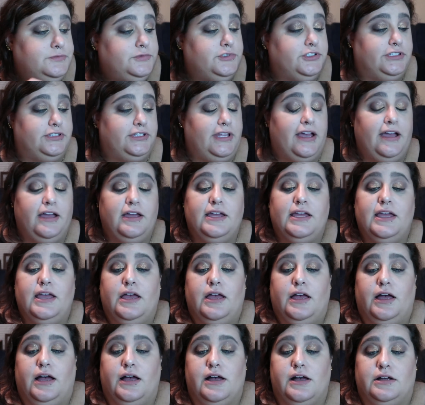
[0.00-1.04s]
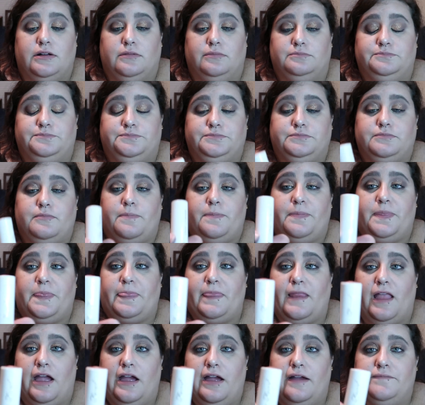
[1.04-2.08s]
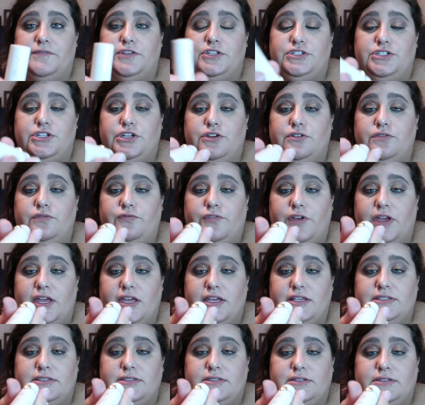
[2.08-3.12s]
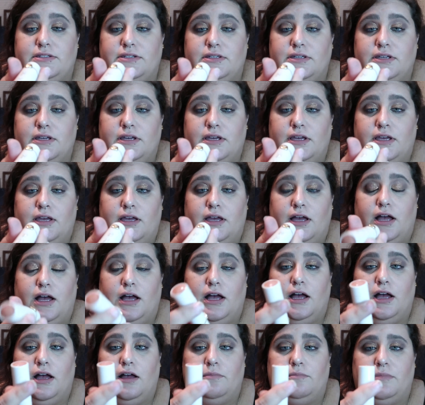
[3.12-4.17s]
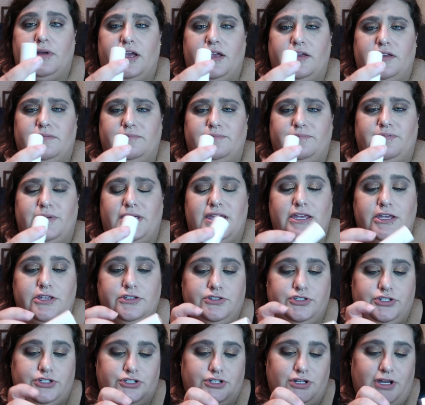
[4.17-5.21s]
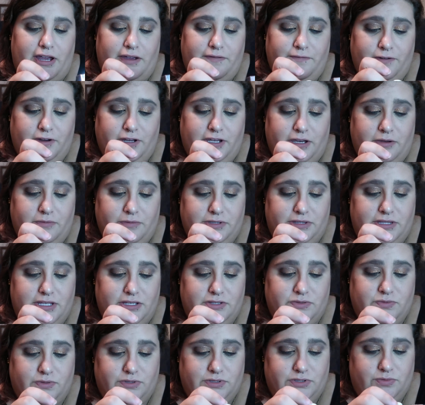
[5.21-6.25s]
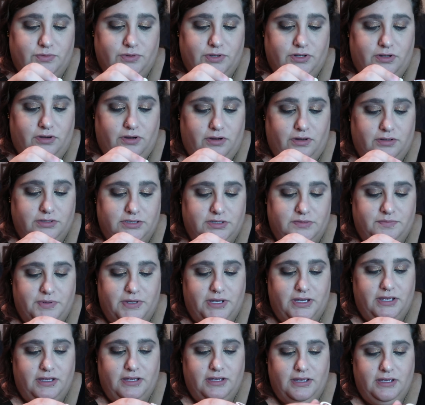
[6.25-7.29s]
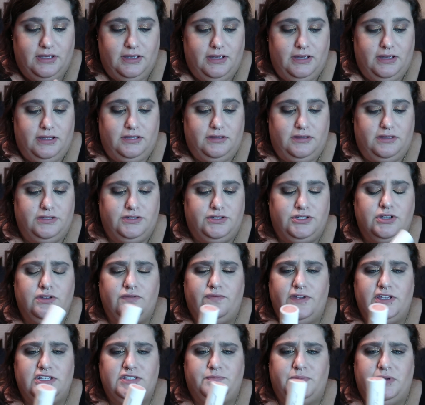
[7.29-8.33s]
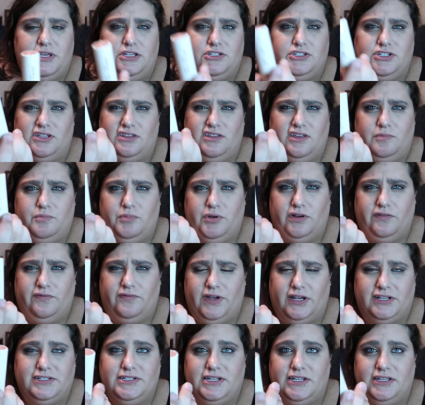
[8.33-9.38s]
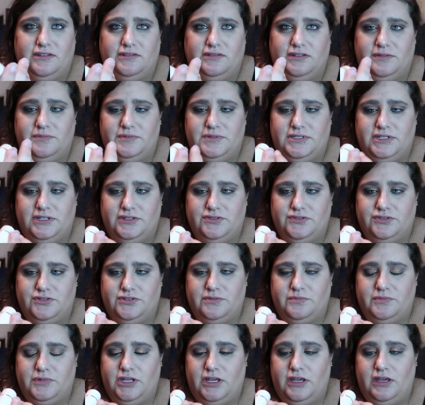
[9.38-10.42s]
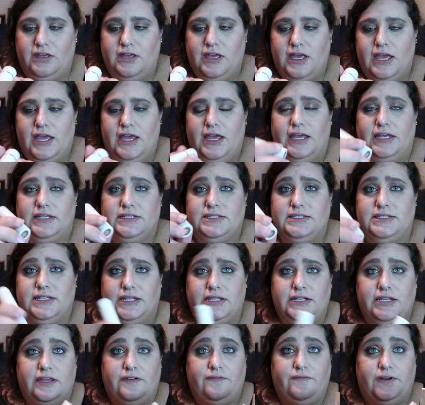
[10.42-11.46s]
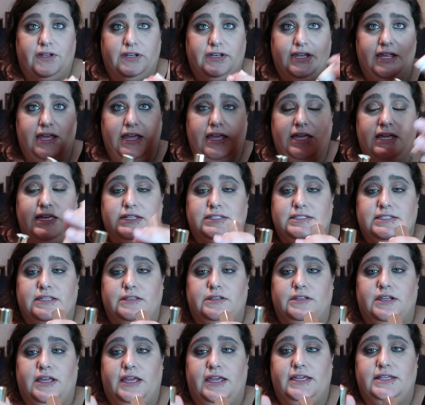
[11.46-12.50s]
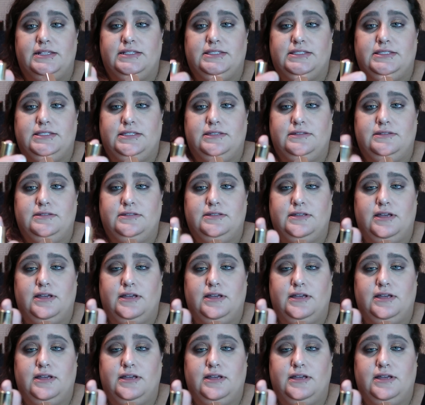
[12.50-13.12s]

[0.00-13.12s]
work that. I have the Too Faced peach, I forget what these ones were called, but the Too Faced peach, I think, perfecting lipsticks or something, in Sunday Fun Day. It's a nice